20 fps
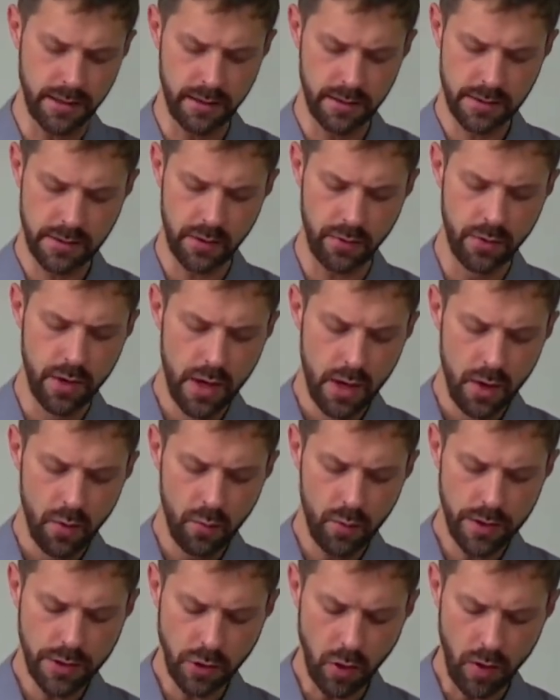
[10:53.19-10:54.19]
So
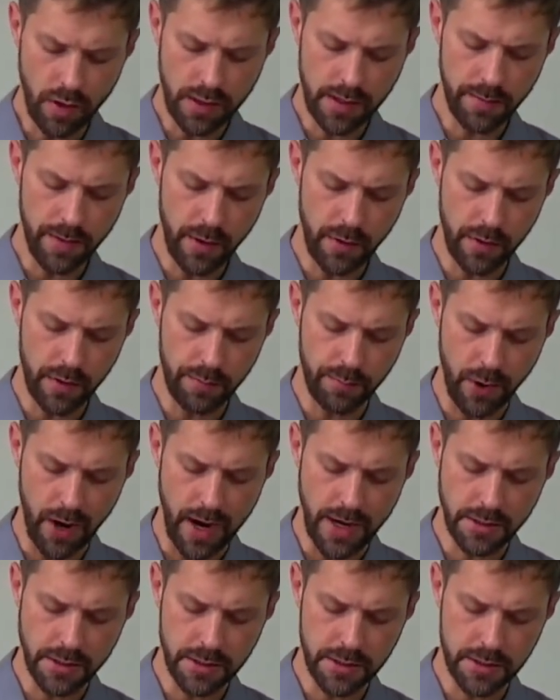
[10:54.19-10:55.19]
we talked about the
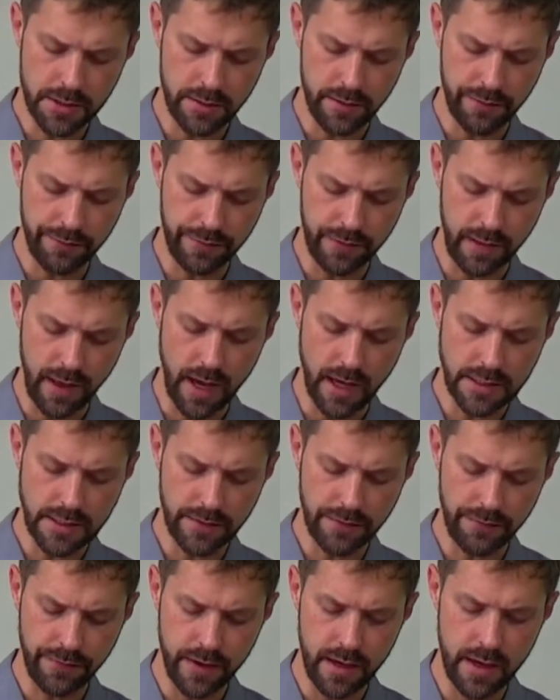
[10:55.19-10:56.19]
branches of
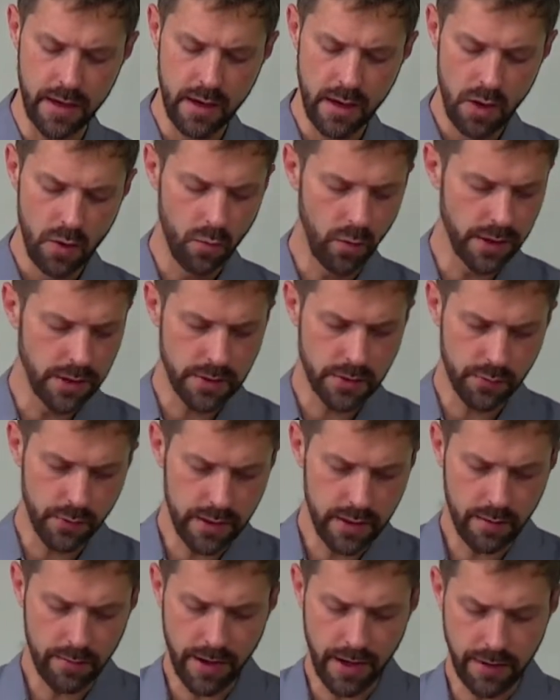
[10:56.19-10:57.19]
philosophy, what is real,
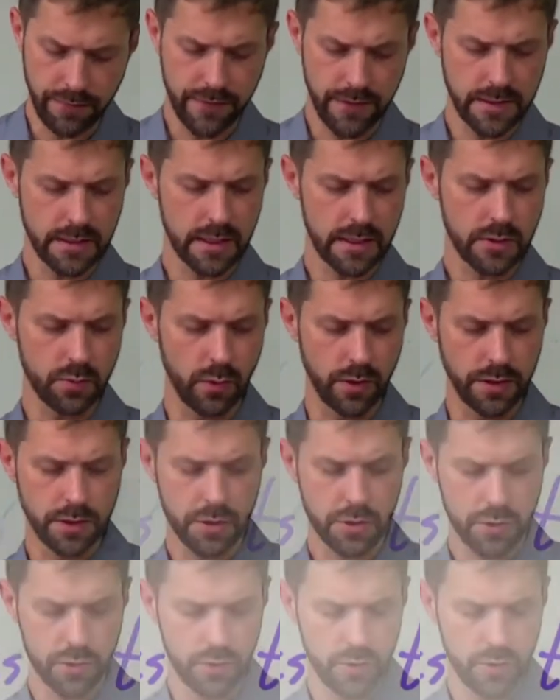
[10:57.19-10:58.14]
metaphysics, what is true,